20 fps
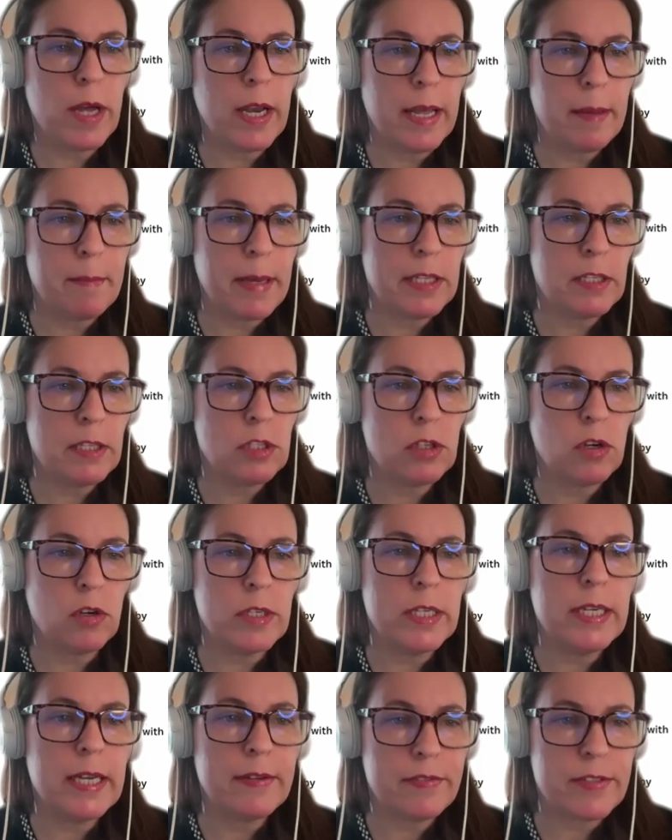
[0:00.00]
elements
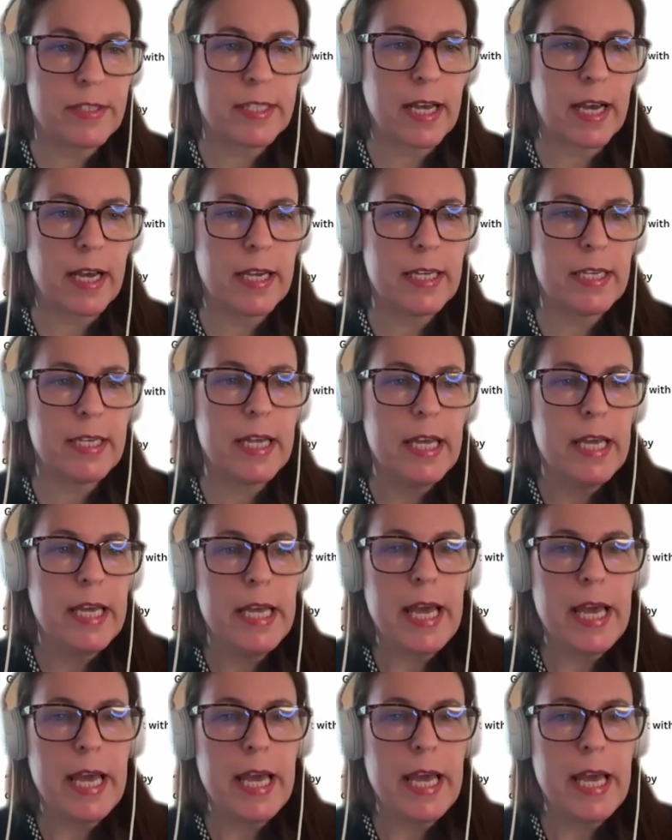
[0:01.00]
on the left side